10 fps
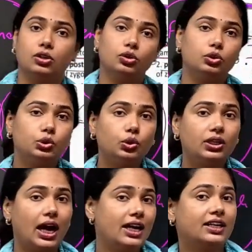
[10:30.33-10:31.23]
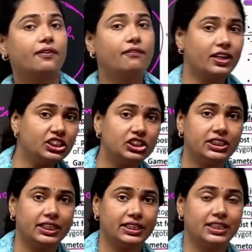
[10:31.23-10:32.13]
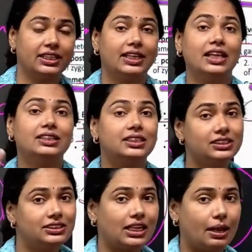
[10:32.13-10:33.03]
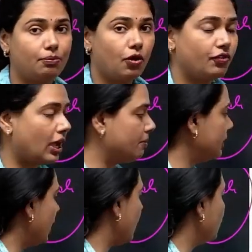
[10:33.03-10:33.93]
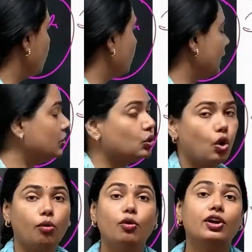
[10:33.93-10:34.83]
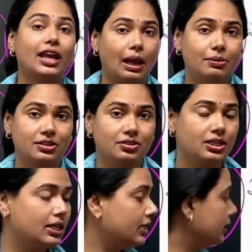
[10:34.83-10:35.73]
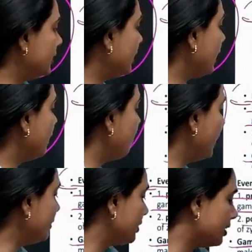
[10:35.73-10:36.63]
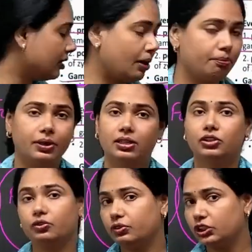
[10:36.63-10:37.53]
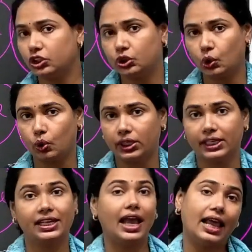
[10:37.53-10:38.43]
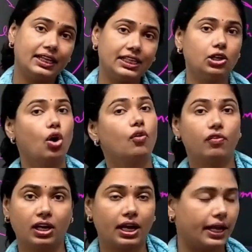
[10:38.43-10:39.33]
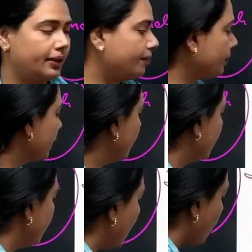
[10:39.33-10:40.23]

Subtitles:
you can't differentiate, then this type of gamete are known as homogametes. These are the best example which is shown in algae or fungi. Now,